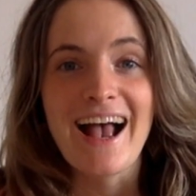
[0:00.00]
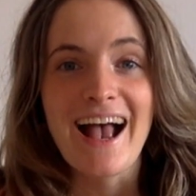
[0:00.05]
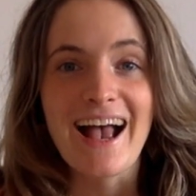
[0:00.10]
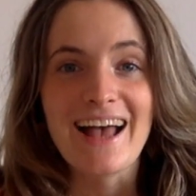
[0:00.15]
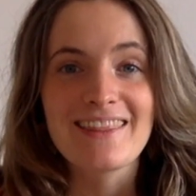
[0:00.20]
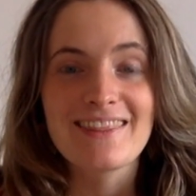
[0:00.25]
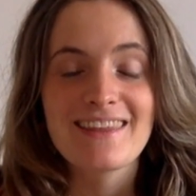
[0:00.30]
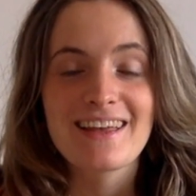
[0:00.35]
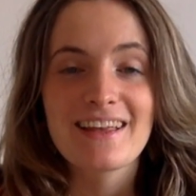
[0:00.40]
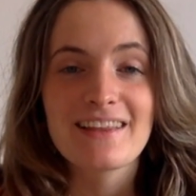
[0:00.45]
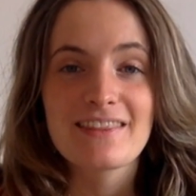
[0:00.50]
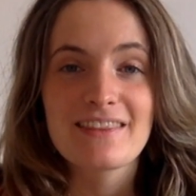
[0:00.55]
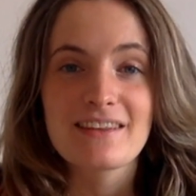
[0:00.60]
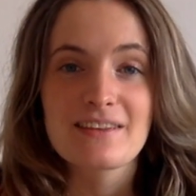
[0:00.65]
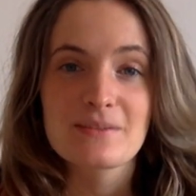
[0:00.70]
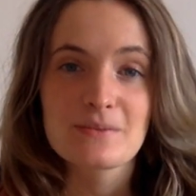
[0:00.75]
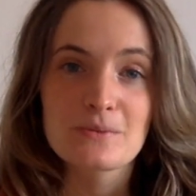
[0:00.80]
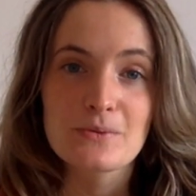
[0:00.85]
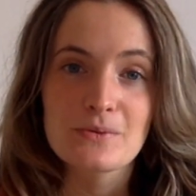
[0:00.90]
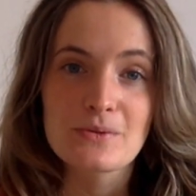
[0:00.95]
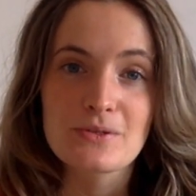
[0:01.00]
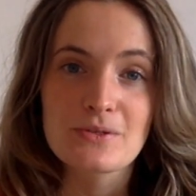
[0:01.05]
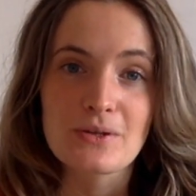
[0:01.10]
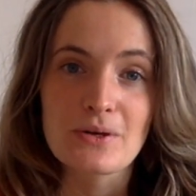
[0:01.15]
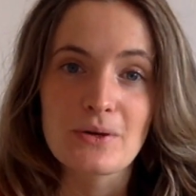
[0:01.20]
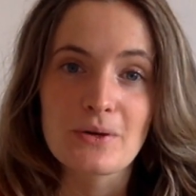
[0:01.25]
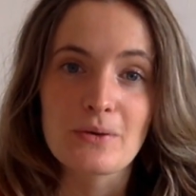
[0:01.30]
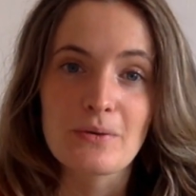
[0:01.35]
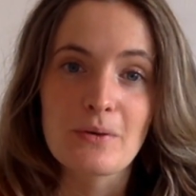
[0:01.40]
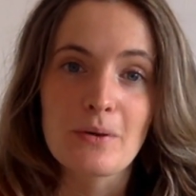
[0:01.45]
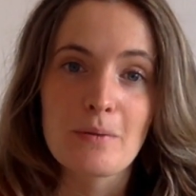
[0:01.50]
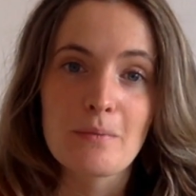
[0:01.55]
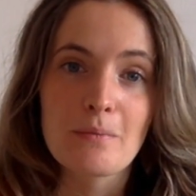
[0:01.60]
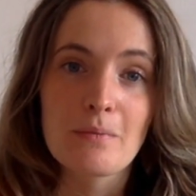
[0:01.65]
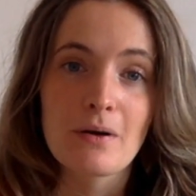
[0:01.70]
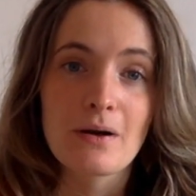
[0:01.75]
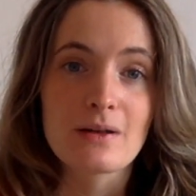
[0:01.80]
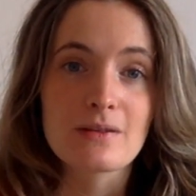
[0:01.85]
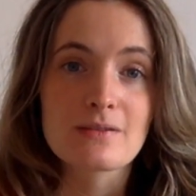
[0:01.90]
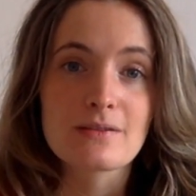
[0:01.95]
And then there's also
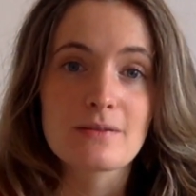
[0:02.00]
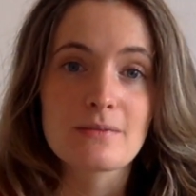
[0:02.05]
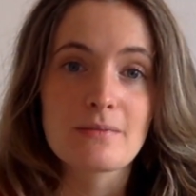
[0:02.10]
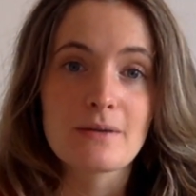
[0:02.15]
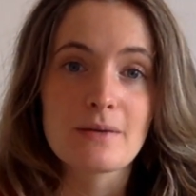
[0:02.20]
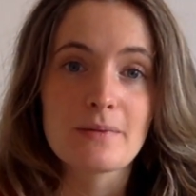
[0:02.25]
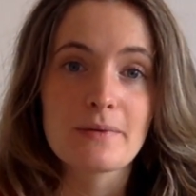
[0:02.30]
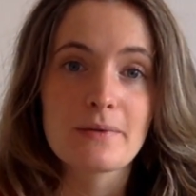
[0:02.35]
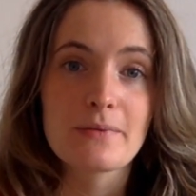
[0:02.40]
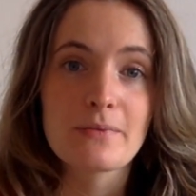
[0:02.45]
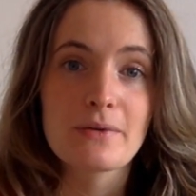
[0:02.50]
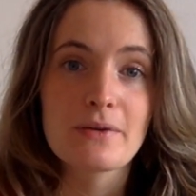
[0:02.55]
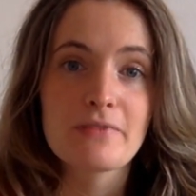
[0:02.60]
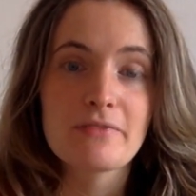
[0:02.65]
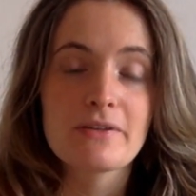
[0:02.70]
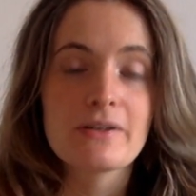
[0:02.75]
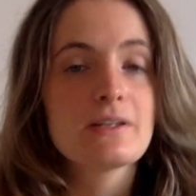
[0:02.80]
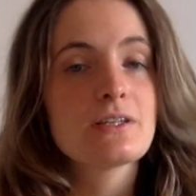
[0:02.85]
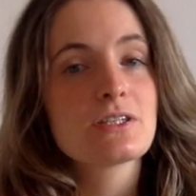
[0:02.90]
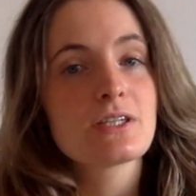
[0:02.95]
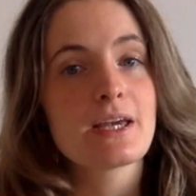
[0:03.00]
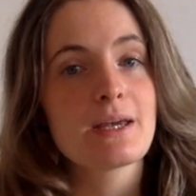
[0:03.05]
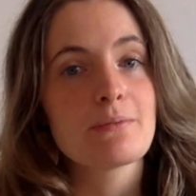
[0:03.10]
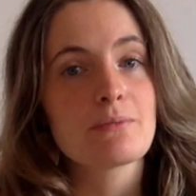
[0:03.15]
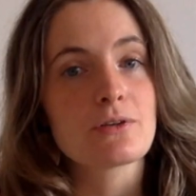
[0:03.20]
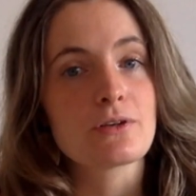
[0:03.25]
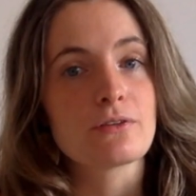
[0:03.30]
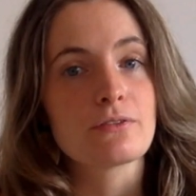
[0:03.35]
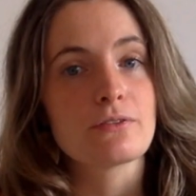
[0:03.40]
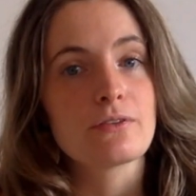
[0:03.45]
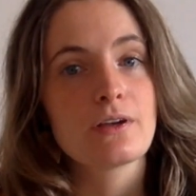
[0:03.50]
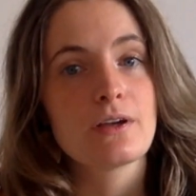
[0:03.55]
parts that maybe we feel ashamed of,